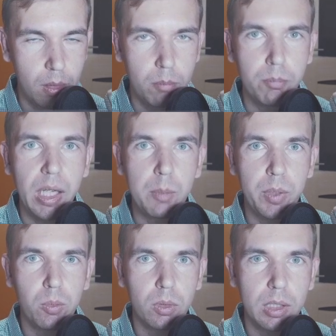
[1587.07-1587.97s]
Maybe
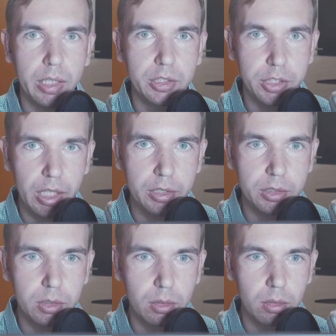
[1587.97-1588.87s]
what I
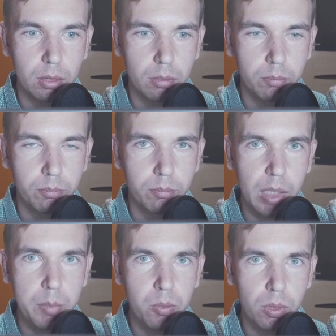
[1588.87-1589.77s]
changed,
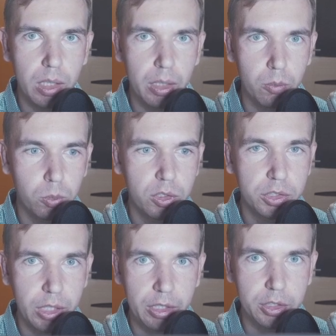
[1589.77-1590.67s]
maybe what I would
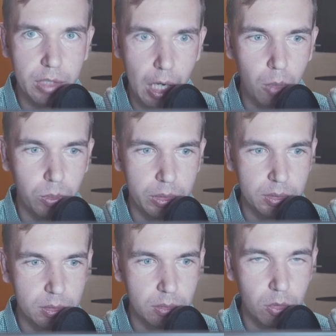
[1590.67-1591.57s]
change now
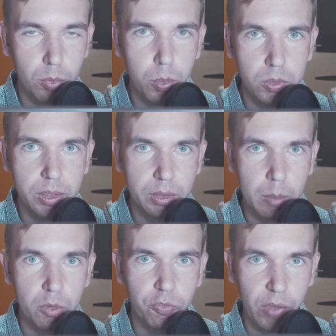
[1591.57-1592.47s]
is not posting them
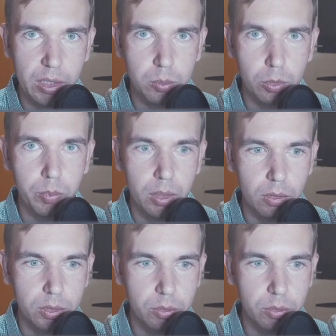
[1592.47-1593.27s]
on Facebook, because